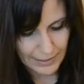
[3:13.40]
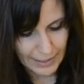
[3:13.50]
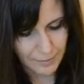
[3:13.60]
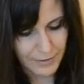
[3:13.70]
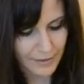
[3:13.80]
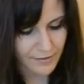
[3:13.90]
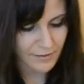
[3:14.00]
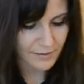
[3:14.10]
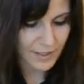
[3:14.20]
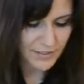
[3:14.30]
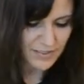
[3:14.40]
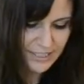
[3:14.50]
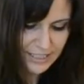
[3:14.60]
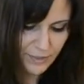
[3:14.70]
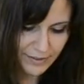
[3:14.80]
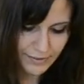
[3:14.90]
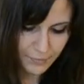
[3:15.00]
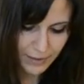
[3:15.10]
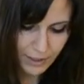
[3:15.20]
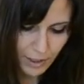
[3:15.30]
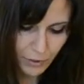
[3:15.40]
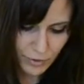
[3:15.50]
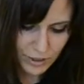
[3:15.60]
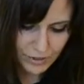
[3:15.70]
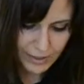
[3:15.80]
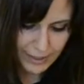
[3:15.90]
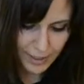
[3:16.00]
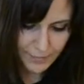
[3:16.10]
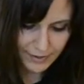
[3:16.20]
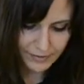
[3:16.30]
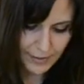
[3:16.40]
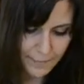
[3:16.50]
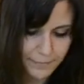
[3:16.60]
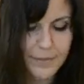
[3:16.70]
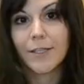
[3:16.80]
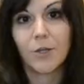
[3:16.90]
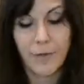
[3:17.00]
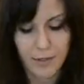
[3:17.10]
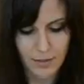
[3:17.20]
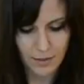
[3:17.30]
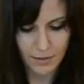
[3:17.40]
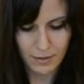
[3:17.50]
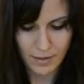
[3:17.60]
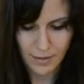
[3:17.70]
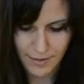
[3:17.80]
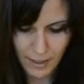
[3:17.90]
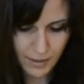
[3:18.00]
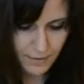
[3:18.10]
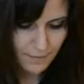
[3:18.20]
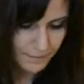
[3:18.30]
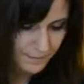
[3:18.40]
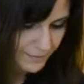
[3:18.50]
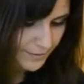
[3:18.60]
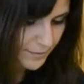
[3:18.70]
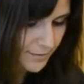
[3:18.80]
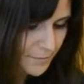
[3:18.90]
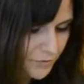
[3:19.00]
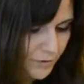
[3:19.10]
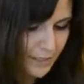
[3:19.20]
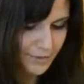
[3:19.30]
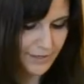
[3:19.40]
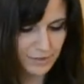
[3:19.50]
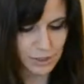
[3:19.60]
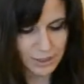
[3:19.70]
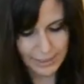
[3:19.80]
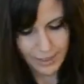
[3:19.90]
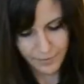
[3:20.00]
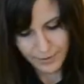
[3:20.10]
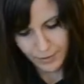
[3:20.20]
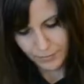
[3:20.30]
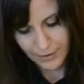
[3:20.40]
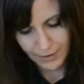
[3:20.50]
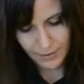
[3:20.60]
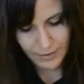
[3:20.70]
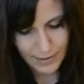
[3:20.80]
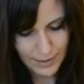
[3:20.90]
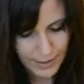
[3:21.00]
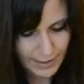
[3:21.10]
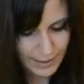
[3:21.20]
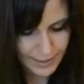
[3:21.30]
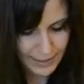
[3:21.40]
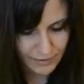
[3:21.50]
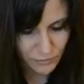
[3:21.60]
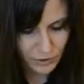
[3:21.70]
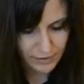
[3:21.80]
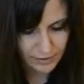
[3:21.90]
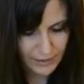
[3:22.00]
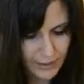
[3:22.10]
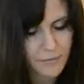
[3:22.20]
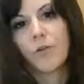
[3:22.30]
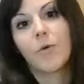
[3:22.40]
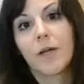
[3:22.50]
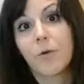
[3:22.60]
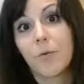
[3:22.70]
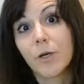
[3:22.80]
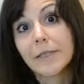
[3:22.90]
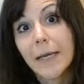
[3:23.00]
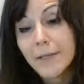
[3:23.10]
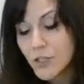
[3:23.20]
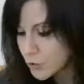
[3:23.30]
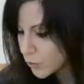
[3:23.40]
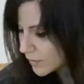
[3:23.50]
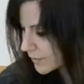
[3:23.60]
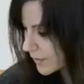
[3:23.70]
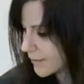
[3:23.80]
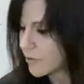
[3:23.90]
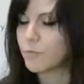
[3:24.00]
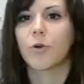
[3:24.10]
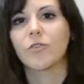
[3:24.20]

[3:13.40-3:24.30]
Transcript: And because it's kind of a sticky recipe, we're just going to kind of mix it up a little bit in the middle. And sometimes you kind of might have to shake it up a little bit. And that's when you decide if you want to put more lemon juice, a little more